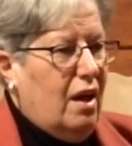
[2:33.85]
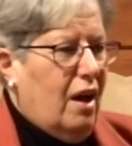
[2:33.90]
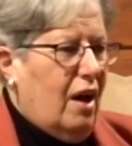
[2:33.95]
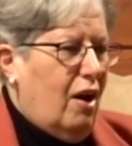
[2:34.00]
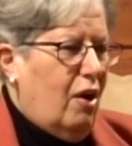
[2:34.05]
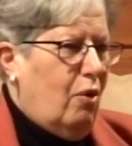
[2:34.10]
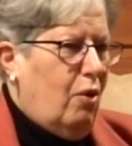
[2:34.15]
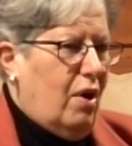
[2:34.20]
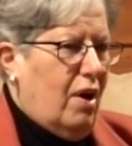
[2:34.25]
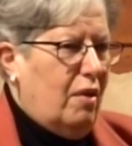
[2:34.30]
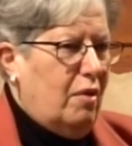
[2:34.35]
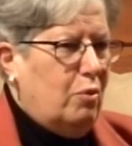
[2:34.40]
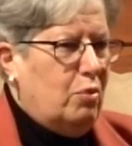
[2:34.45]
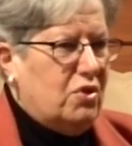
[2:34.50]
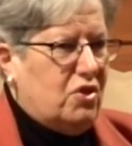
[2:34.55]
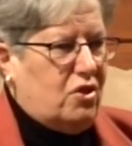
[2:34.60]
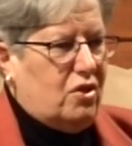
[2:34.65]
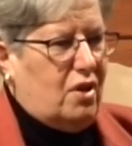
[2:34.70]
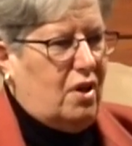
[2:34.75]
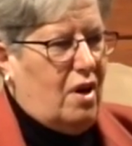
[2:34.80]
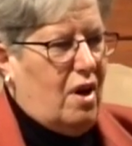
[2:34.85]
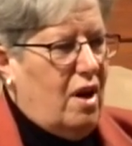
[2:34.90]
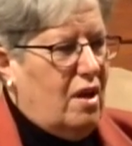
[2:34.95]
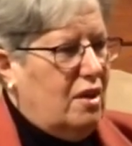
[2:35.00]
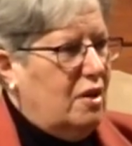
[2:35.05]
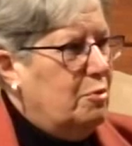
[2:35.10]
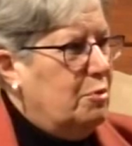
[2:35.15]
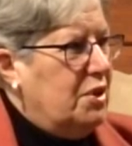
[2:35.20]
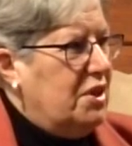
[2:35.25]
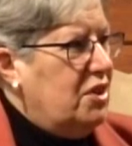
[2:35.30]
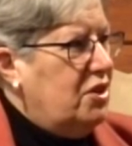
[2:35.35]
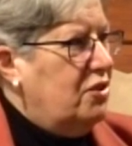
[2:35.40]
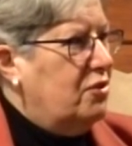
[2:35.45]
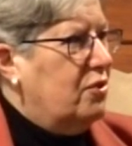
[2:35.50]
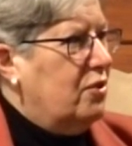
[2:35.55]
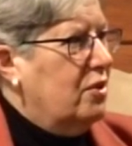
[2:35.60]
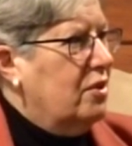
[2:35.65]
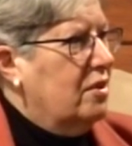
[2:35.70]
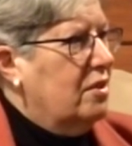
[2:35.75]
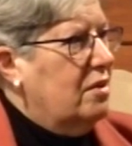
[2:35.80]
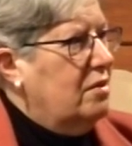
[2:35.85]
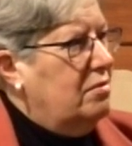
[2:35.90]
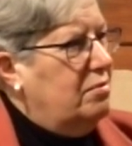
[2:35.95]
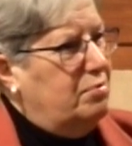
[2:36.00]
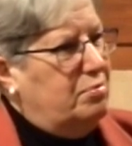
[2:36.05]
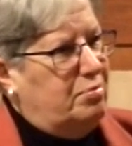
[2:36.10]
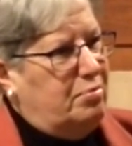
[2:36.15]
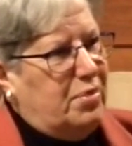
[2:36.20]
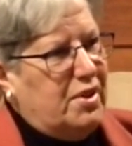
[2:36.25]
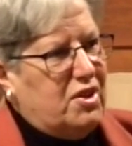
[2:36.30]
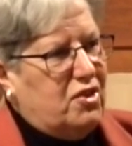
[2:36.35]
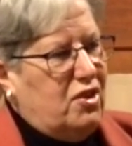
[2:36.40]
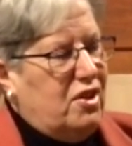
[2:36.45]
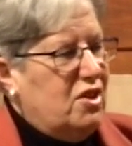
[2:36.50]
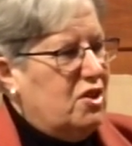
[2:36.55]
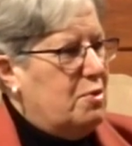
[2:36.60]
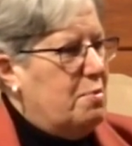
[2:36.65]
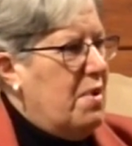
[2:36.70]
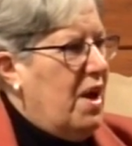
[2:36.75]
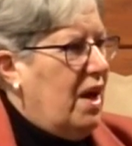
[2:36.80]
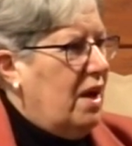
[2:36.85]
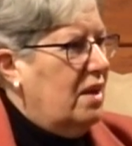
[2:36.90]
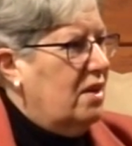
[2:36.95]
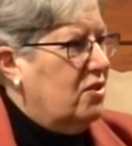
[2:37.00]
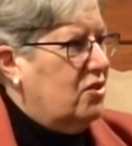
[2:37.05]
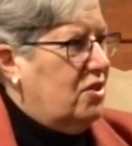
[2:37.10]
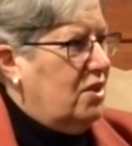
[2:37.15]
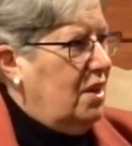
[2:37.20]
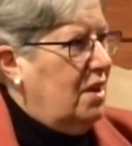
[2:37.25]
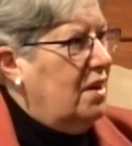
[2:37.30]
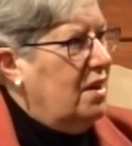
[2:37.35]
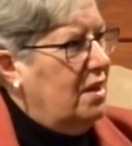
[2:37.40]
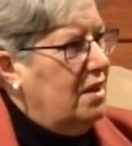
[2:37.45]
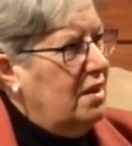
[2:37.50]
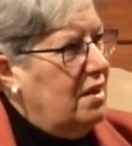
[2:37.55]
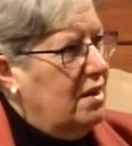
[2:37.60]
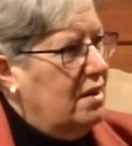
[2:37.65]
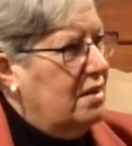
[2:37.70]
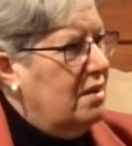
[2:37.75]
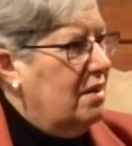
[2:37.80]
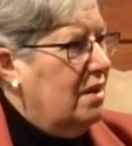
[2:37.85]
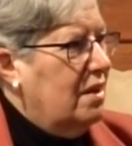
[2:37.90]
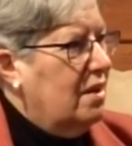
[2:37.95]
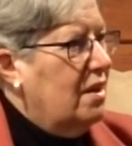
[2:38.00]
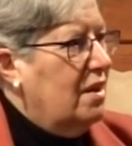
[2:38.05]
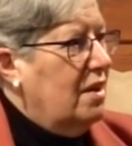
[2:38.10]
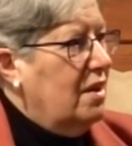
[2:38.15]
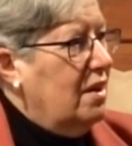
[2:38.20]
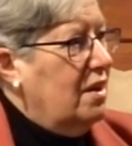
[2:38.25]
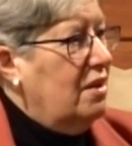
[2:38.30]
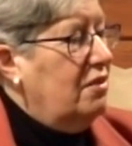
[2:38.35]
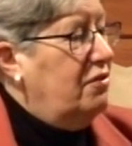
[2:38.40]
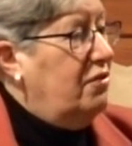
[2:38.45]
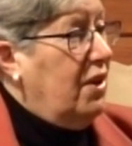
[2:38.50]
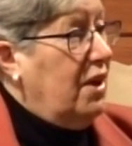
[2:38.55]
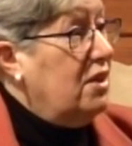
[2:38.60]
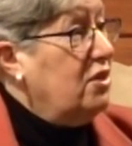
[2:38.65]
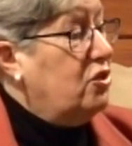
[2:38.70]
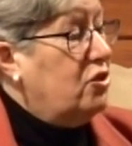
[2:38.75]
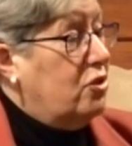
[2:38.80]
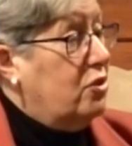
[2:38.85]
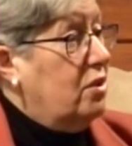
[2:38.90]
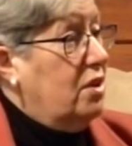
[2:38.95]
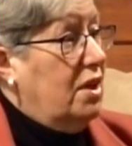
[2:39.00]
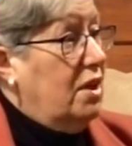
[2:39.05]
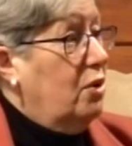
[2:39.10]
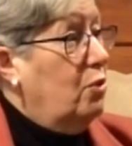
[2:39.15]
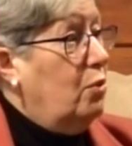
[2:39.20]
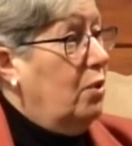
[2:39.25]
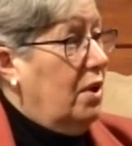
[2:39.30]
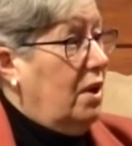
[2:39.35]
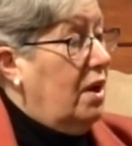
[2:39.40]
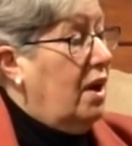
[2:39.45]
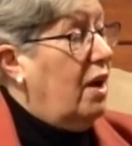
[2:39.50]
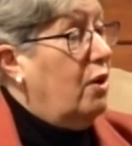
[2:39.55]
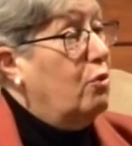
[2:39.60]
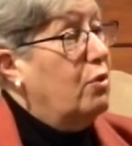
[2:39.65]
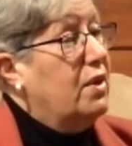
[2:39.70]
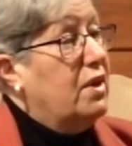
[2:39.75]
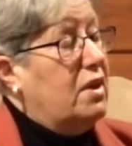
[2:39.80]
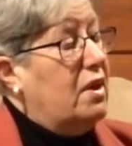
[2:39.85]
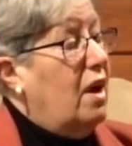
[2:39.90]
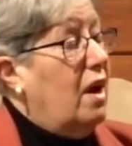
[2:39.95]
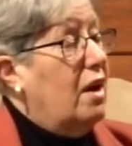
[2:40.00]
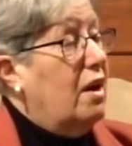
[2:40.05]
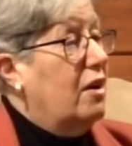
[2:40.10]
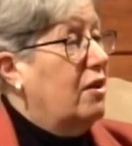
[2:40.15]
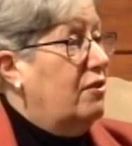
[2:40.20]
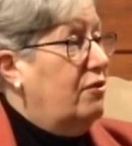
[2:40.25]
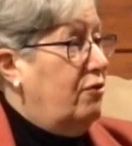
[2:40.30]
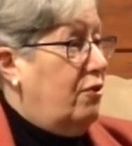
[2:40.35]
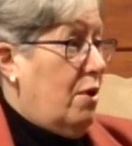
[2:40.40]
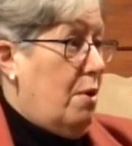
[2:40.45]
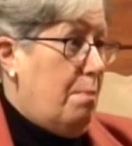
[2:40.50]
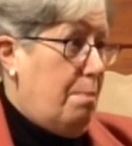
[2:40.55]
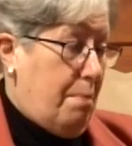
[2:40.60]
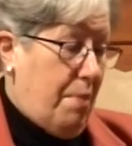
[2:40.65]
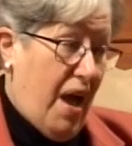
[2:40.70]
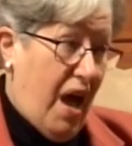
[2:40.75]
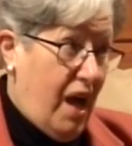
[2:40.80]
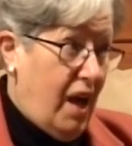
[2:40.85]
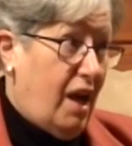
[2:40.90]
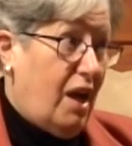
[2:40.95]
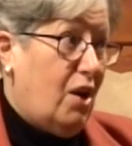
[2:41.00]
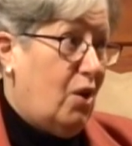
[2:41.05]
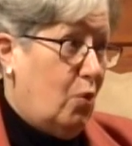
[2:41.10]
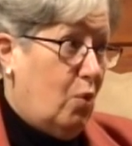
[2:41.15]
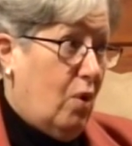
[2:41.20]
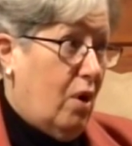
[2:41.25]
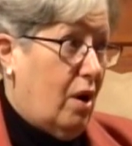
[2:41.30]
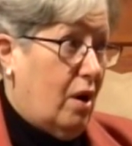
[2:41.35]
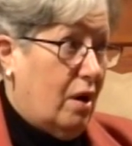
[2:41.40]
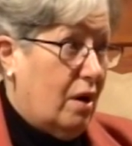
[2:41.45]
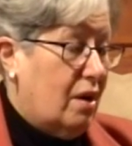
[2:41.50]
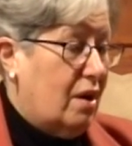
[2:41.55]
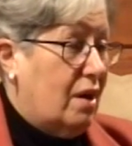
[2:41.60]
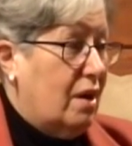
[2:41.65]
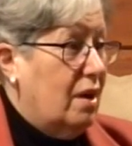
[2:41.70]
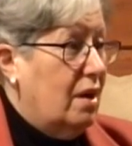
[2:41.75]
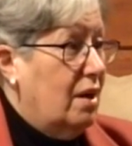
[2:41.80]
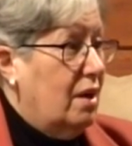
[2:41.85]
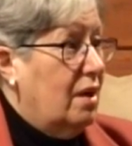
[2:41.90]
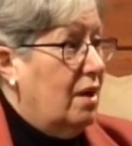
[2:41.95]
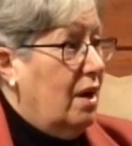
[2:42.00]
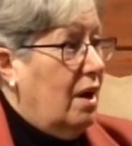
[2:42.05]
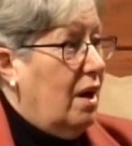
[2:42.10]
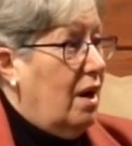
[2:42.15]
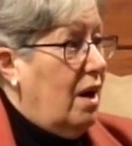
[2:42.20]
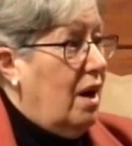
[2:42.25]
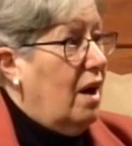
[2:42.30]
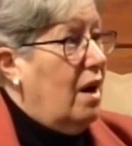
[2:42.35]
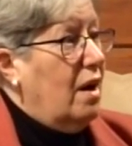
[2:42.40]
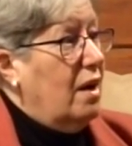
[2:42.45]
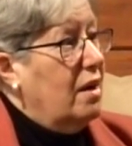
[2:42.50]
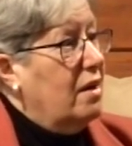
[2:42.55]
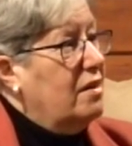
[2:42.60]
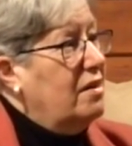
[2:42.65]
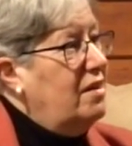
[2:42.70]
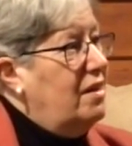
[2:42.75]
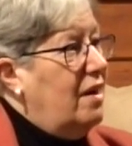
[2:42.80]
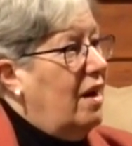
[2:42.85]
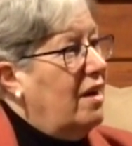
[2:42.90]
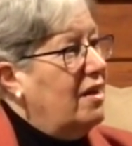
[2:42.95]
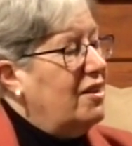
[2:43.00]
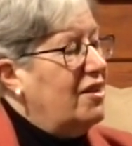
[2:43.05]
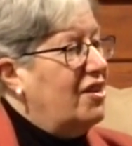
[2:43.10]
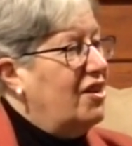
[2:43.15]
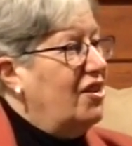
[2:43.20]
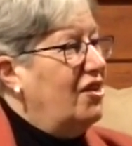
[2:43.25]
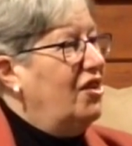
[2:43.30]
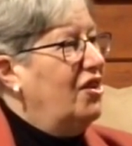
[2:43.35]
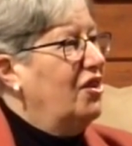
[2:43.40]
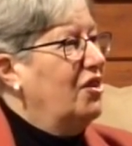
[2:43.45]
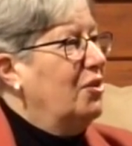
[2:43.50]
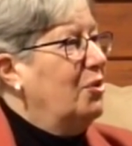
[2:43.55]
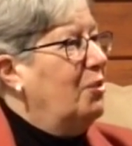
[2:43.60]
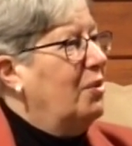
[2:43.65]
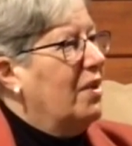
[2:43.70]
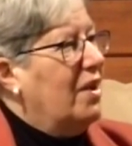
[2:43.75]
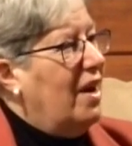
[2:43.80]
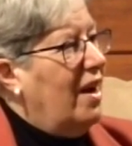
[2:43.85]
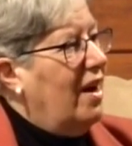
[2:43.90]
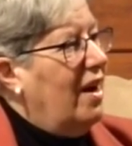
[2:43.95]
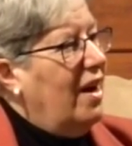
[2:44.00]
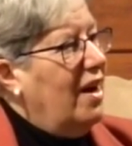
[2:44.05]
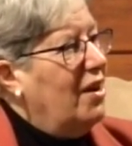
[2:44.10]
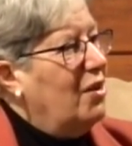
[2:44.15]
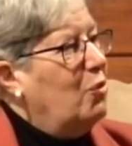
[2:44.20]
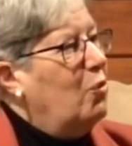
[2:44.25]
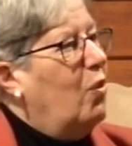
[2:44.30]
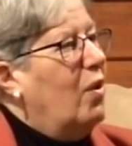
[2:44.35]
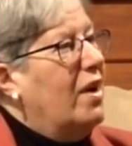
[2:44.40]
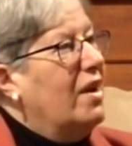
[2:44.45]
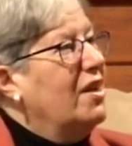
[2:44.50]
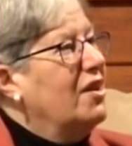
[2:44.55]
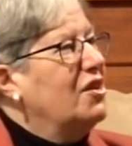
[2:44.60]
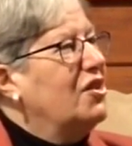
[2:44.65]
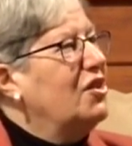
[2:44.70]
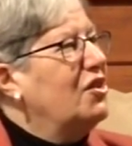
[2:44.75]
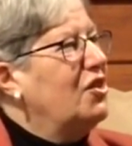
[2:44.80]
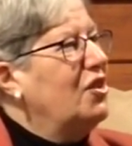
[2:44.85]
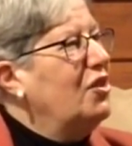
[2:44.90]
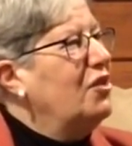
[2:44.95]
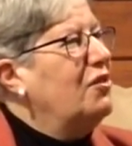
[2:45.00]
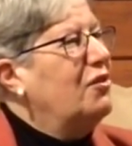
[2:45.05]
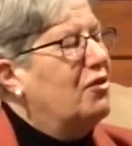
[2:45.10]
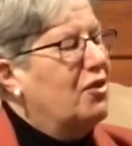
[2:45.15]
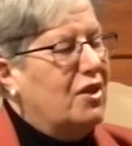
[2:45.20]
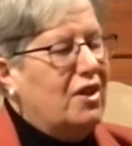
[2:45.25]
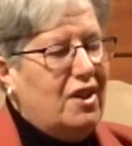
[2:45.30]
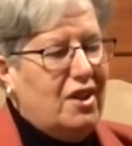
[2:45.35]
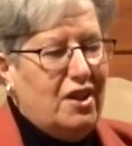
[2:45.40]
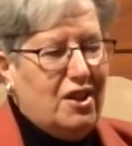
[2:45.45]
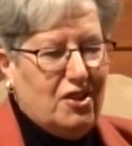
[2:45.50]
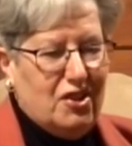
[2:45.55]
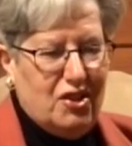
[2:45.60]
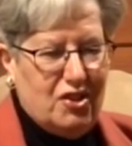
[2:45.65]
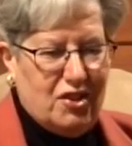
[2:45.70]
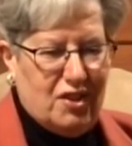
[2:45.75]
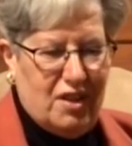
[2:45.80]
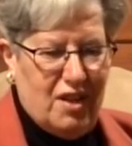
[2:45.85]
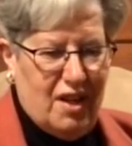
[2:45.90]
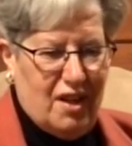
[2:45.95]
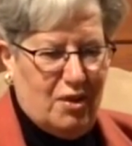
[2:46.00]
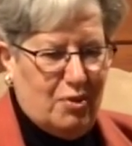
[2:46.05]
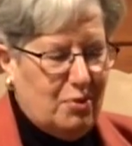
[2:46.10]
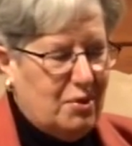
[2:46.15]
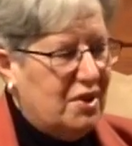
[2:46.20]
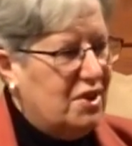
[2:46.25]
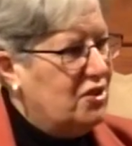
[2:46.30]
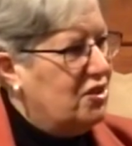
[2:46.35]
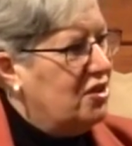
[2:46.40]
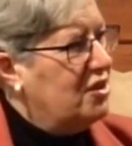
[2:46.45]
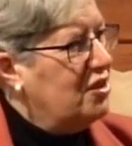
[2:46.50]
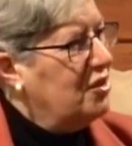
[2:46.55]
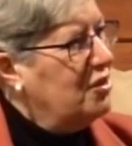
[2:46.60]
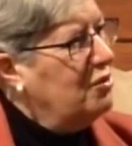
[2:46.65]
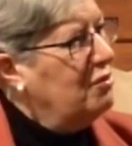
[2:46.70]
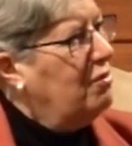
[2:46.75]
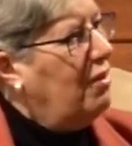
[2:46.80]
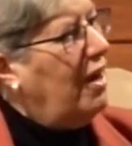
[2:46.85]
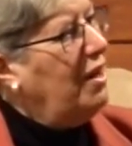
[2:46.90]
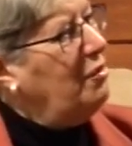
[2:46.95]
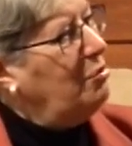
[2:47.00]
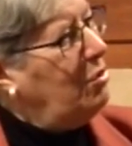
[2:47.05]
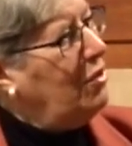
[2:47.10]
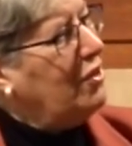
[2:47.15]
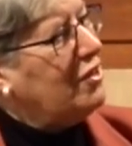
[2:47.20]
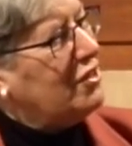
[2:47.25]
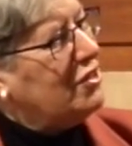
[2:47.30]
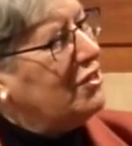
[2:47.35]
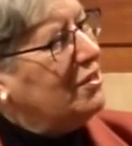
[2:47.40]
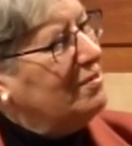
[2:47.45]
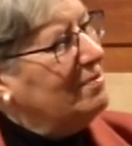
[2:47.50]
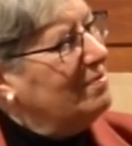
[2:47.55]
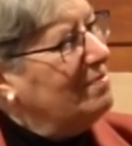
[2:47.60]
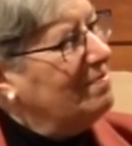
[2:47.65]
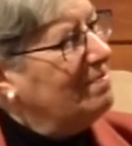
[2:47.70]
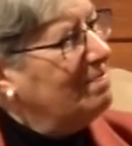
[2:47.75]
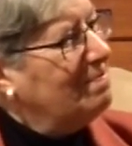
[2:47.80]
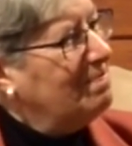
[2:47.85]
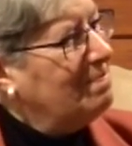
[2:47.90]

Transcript: oh, I was a columnist for Business Magazine. And ah. eventually, when I retired from paying work, mm-hmm. I got to do what I had wanted to do for years, and that was to write books. And you